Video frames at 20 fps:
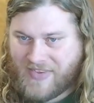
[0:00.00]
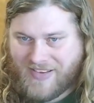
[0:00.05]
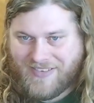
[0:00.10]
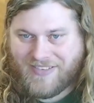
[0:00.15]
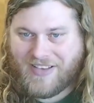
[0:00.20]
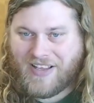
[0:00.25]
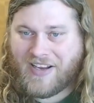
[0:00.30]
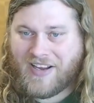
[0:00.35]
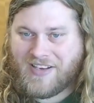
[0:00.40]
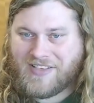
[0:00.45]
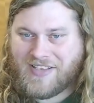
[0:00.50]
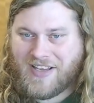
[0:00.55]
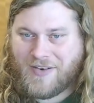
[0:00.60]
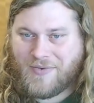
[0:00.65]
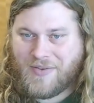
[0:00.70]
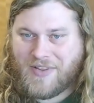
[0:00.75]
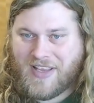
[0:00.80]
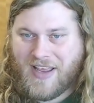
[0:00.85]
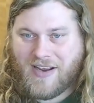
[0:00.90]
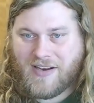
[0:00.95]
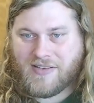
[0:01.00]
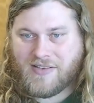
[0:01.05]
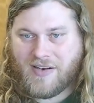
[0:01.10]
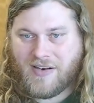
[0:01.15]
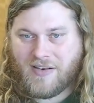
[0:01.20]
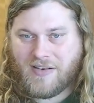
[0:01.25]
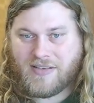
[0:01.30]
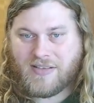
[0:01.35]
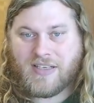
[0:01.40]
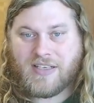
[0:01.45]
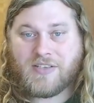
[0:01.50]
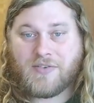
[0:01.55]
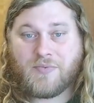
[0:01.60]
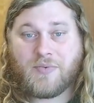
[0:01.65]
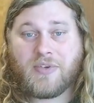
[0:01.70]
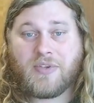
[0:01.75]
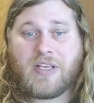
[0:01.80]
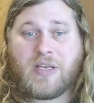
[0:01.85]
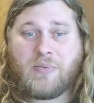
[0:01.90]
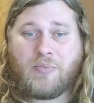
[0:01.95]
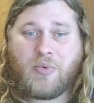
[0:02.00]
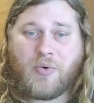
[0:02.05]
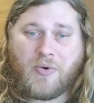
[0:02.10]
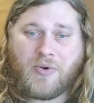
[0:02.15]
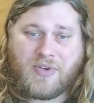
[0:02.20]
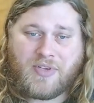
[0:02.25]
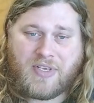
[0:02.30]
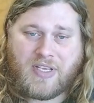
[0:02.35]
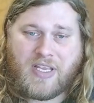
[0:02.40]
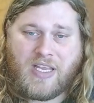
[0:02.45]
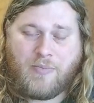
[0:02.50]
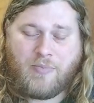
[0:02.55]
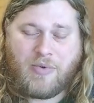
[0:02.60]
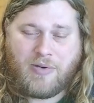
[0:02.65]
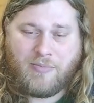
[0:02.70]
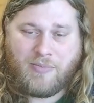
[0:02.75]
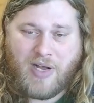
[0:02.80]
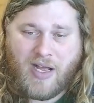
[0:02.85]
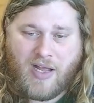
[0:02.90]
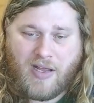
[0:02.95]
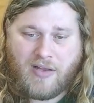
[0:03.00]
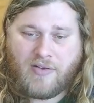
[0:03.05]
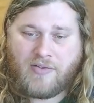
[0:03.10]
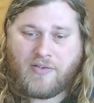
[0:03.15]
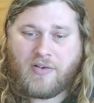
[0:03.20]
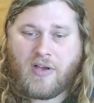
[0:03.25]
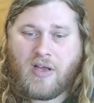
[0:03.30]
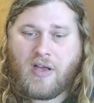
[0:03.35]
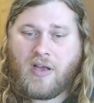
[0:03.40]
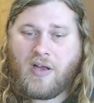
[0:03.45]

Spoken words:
Like I said with the exarchs, it's really important to keep in mind